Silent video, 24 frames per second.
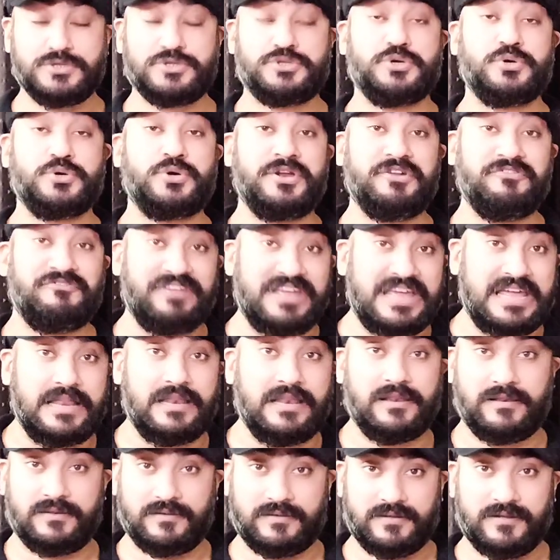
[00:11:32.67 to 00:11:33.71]
to
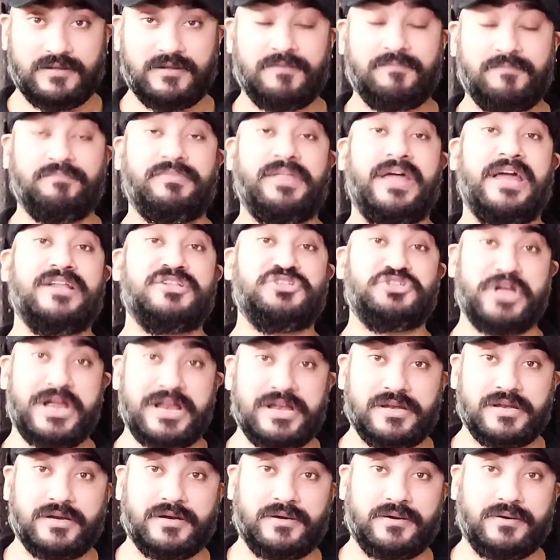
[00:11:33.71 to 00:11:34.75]
reveal their
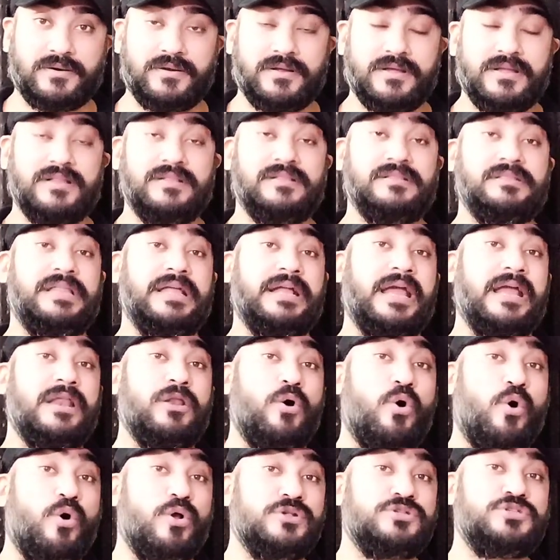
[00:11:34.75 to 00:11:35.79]
gender, they can
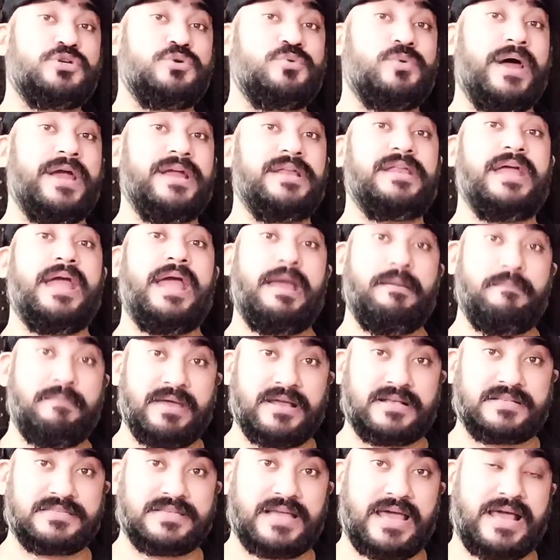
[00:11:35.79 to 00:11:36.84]
also write
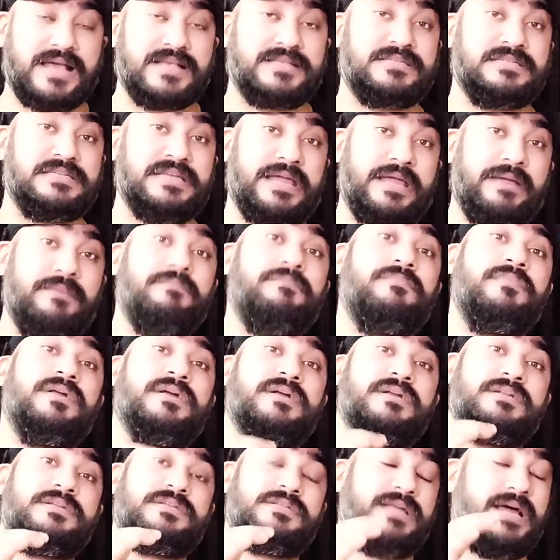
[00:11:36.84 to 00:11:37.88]
MX as name
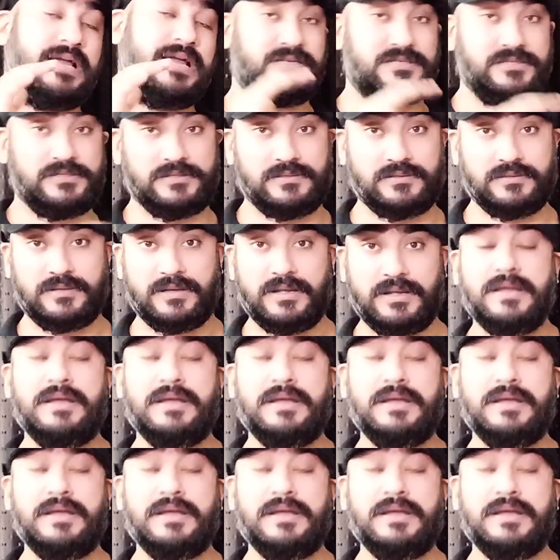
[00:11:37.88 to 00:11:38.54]
title.